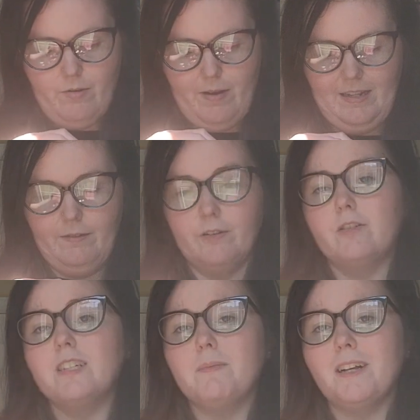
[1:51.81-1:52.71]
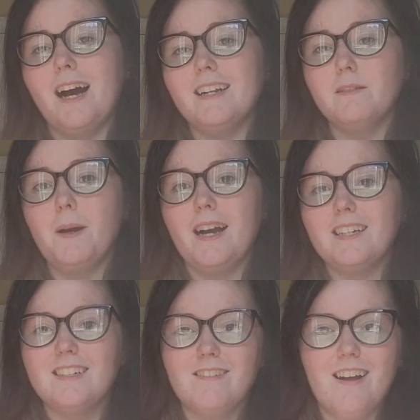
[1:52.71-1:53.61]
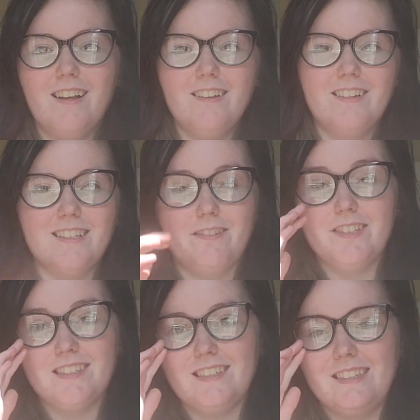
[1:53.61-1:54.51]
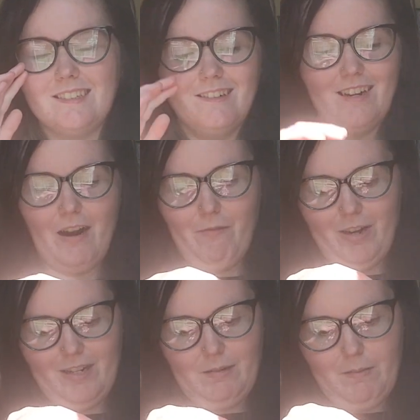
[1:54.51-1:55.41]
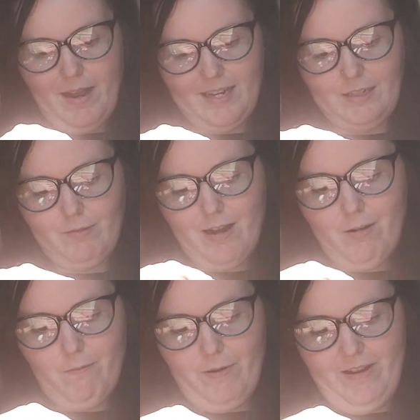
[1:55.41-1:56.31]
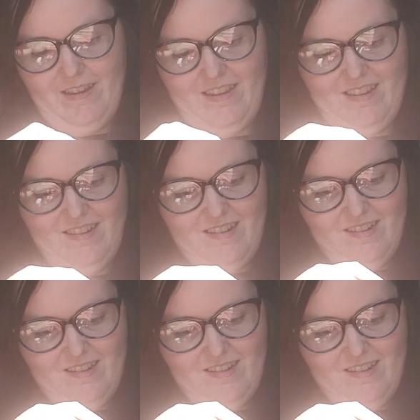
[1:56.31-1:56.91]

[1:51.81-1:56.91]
quite difficult, which I'm glad it's packaged well, because if it's in a store, I want it to be packaged well, but